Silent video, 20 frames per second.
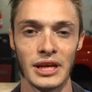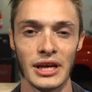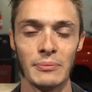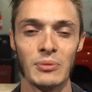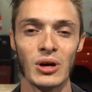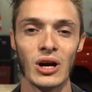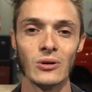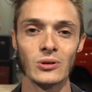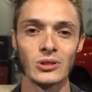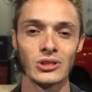Hey
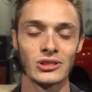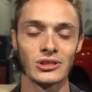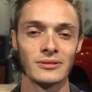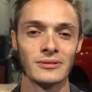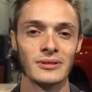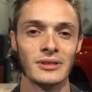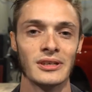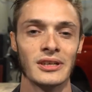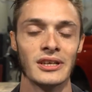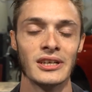bros,
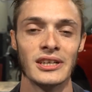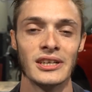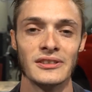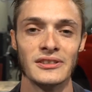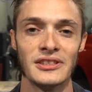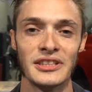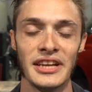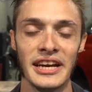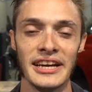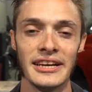
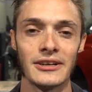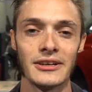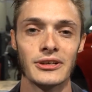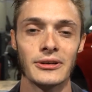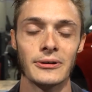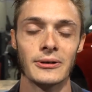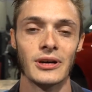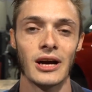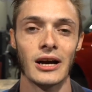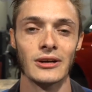today at
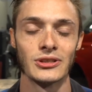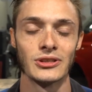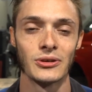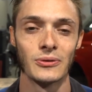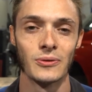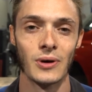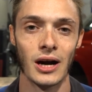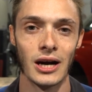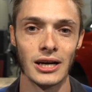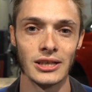Cougar House
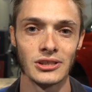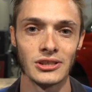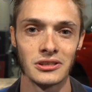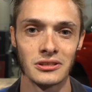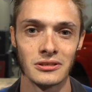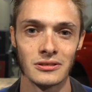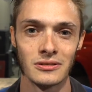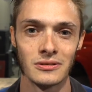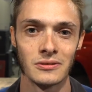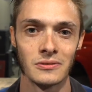Garage,
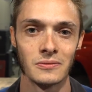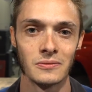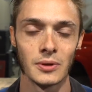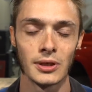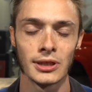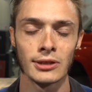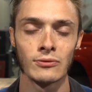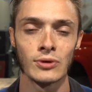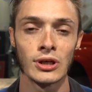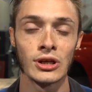
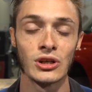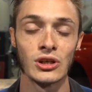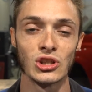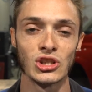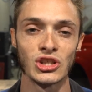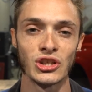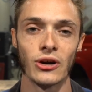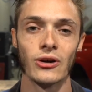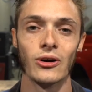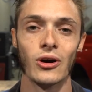we're going to
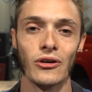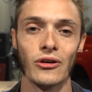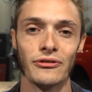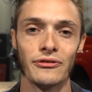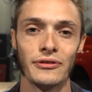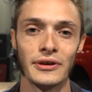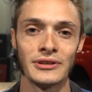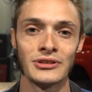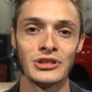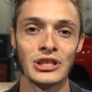start our
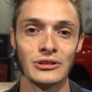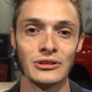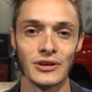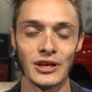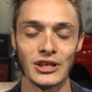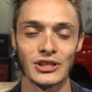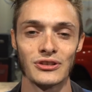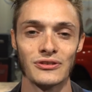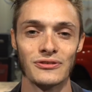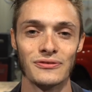5th
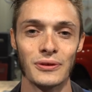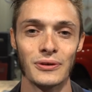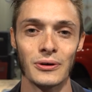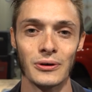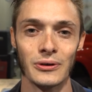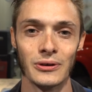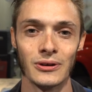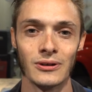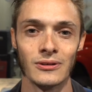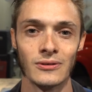generation
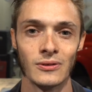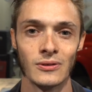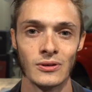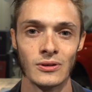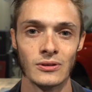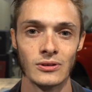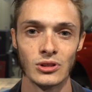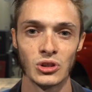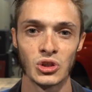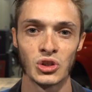4Runner
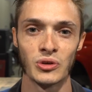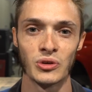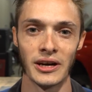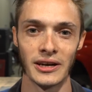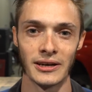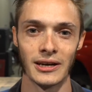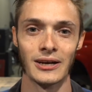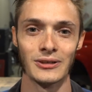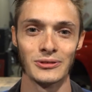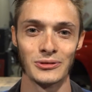
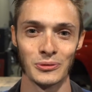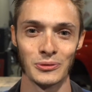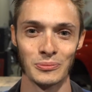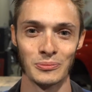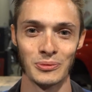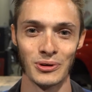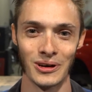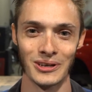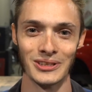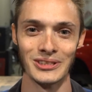straight axle
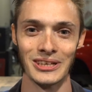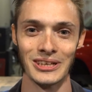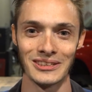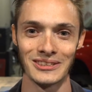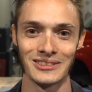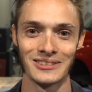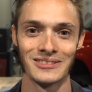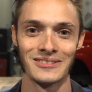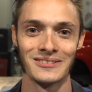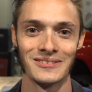
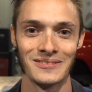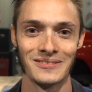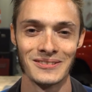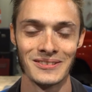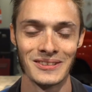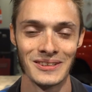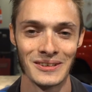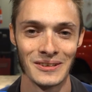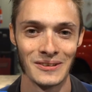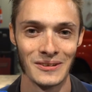project.
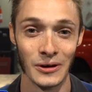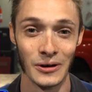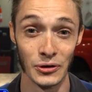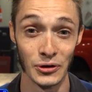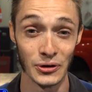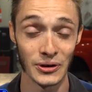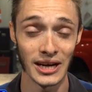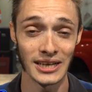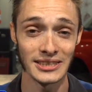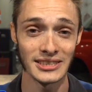Are
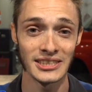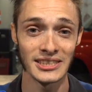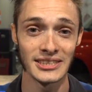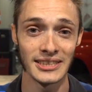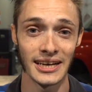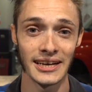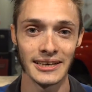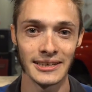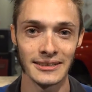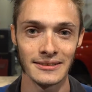you guys
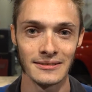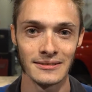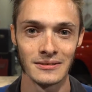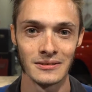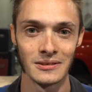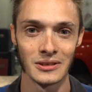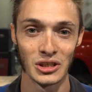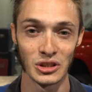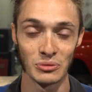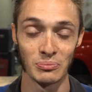excited?
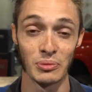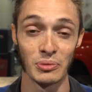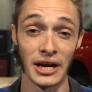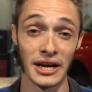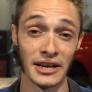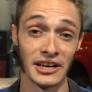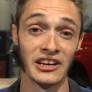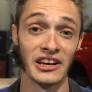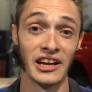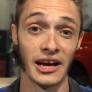Because
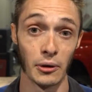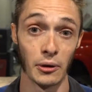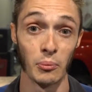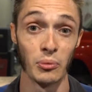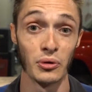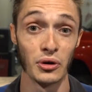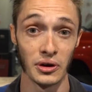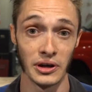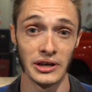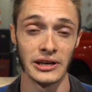Brandon and I are
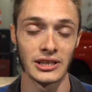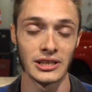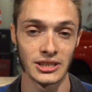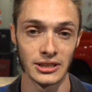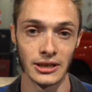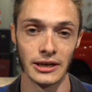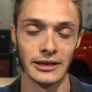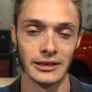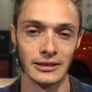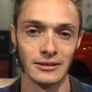pretty
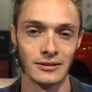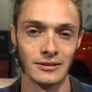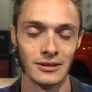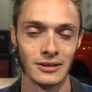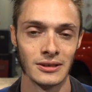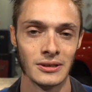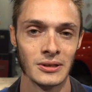excited.